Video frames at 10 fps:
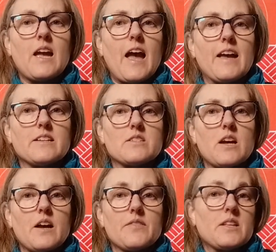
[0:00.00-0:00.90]
And
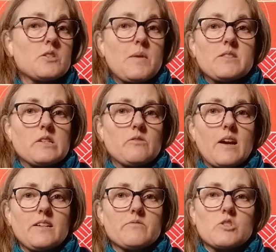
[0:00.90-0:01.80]
that's amazing,
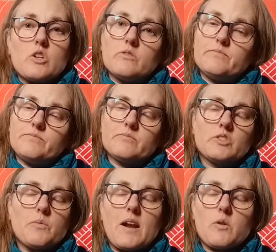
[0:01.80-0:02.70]
right? So
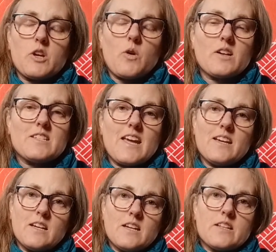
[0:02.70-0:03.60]
no matter where you are today,
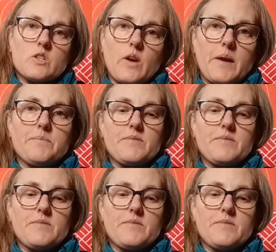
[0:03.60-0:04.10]
it's okay.